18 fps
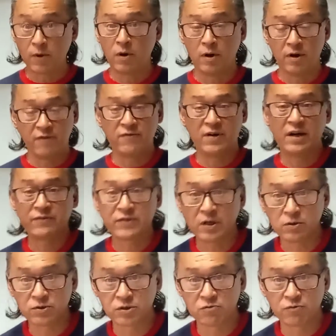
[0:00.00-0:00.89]
a
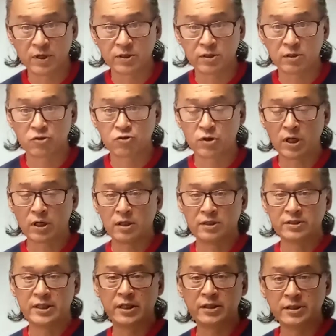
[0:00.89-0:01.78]
$5,000 rental truck, a
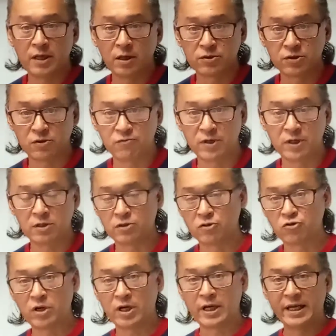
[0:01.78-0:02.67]
$10,000 rental truck,